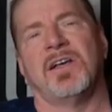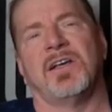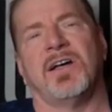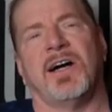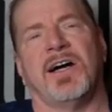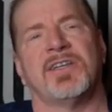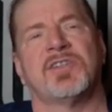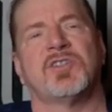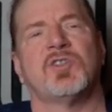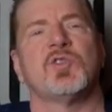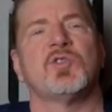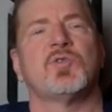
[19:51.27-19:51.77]

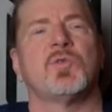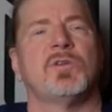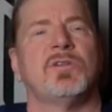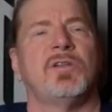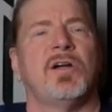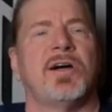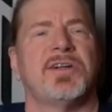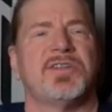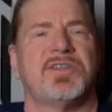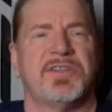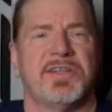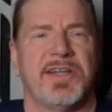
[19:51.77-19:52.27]
Consoles will
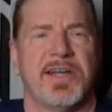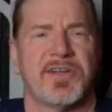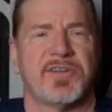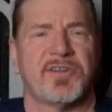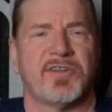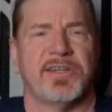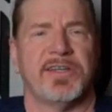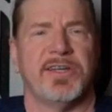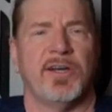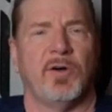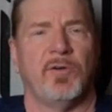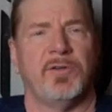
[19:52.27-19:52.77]
launch
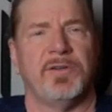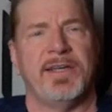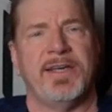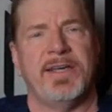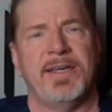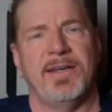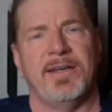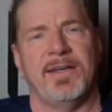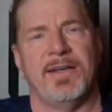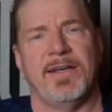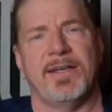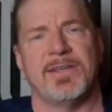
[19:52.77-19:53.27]
digitally
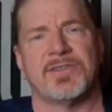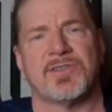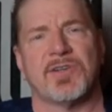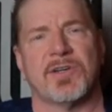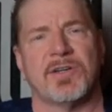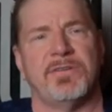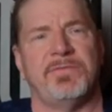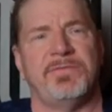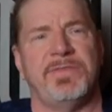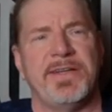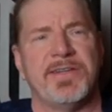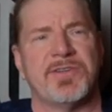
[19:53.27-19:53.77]
only, and
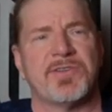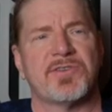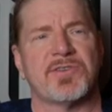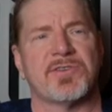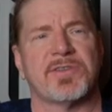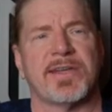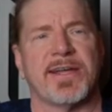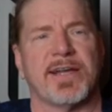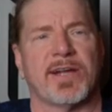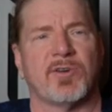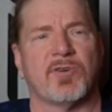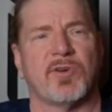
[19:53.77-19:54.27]
certain
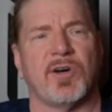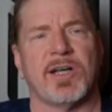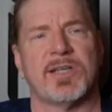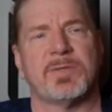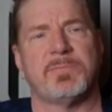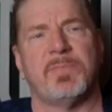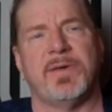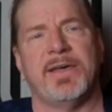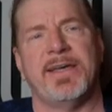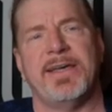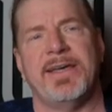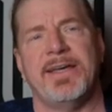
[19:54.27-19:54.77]
features like
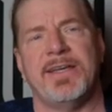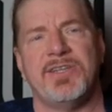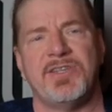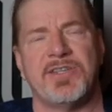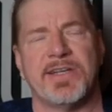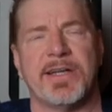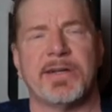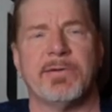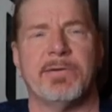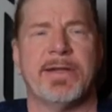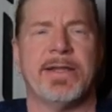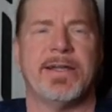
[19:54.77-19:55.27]
crossplay and
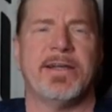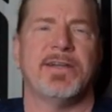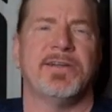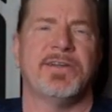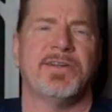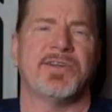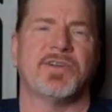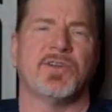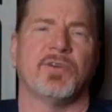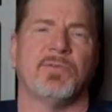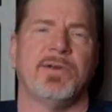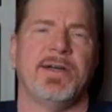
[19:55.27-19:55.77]
generating
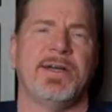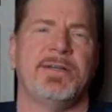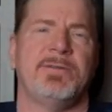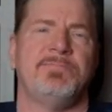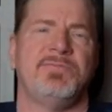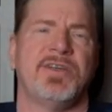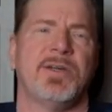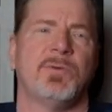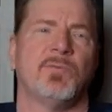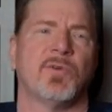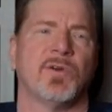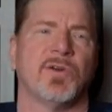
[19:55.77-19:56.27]
additional
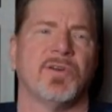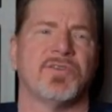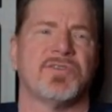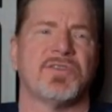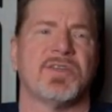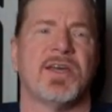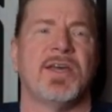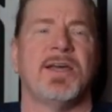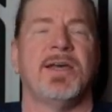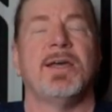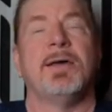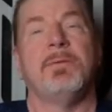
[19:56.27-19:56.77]
random gen
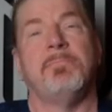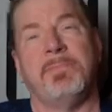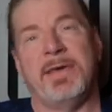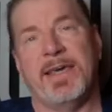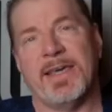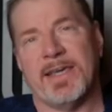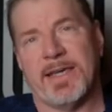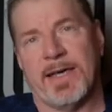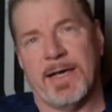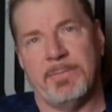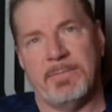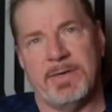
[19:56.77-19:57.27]
worlds
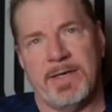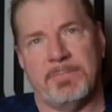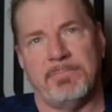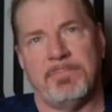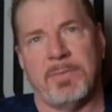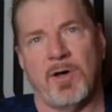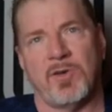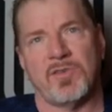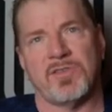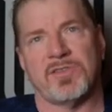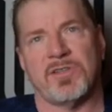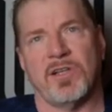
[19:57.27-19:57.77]
may come in
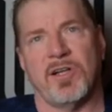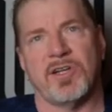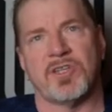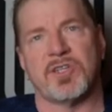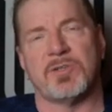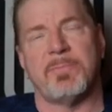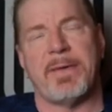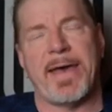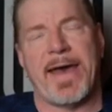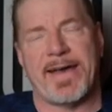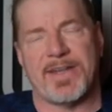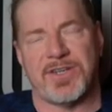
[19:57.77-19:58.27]

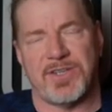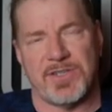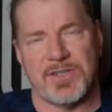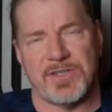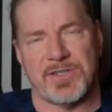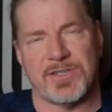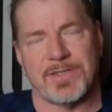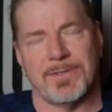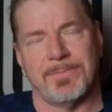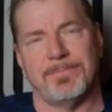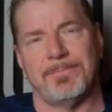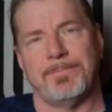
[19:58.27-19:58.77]
post-launch
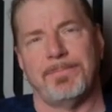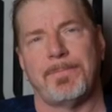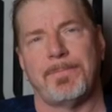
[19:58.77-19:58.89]
patches.